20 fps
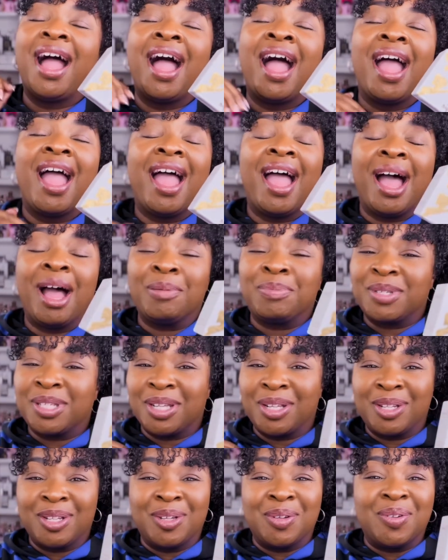I
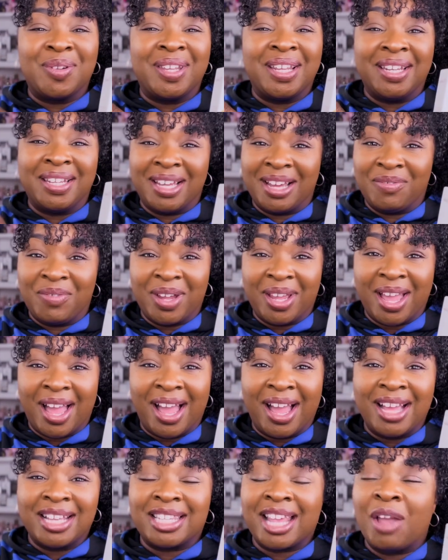absolutely love it, guys.